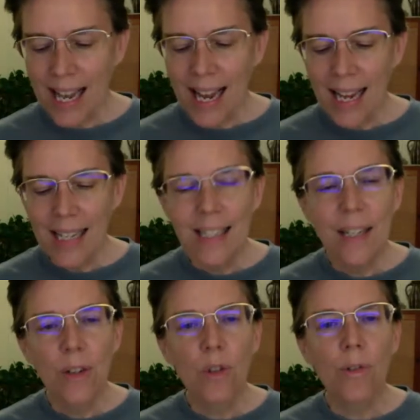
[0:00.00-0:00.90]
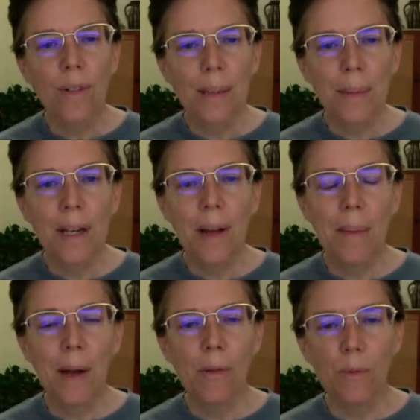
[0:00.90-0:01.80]
It is an agreement
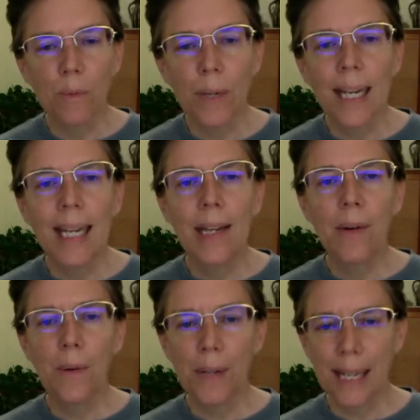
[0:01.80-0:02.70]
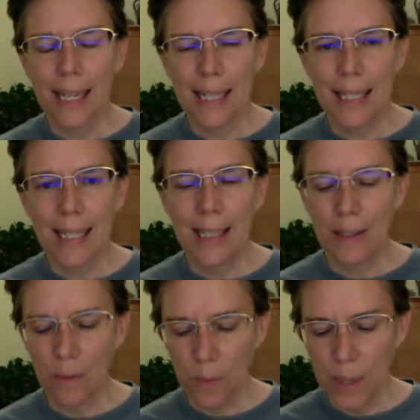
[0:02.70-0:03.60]
about reorienting
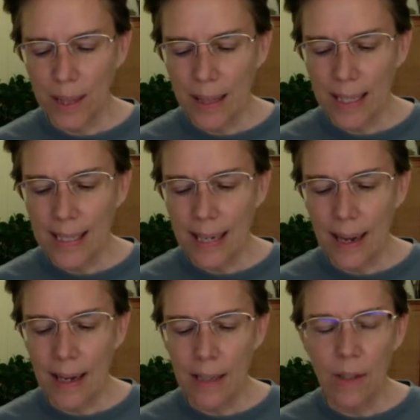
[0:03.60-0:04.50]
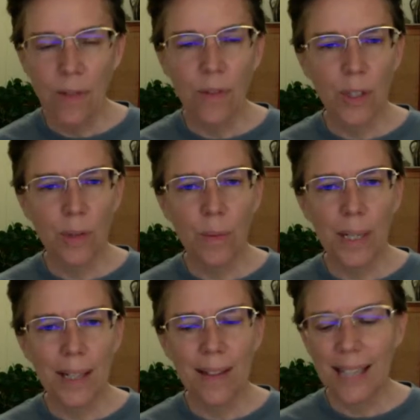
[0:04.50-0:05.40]
with this kind of
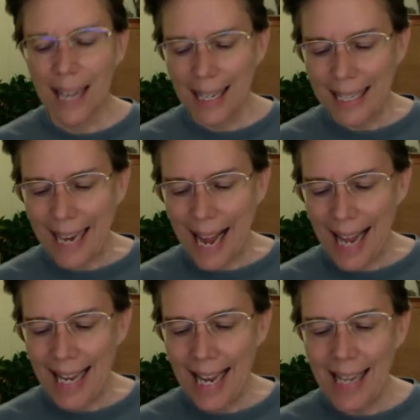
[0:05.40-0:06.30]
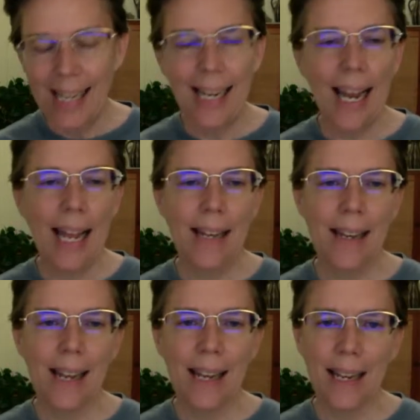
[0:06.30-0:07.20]
goodwill again and again
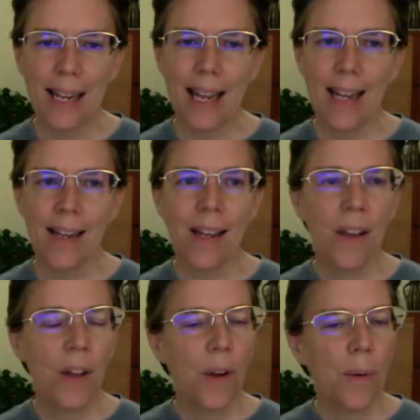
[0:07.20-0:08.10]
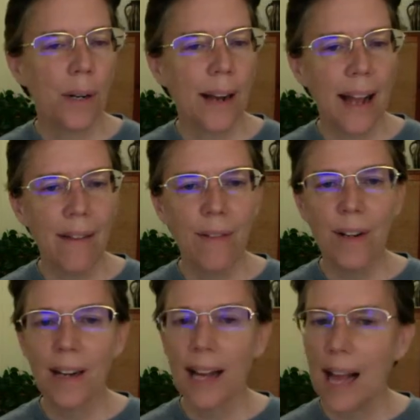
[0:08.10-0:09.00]
and again,
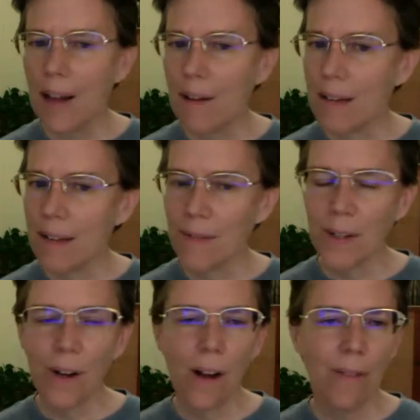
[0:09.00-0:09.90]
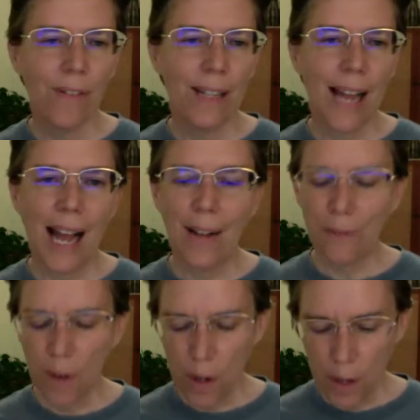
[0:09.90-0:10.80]
wherever, however often I
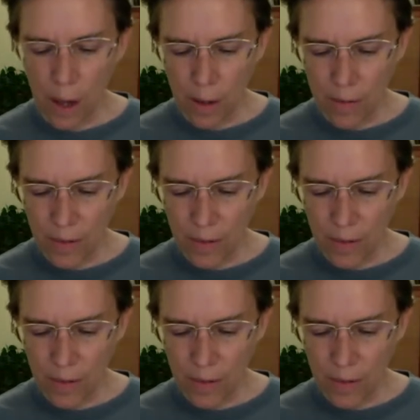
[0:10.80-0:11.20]
fall off.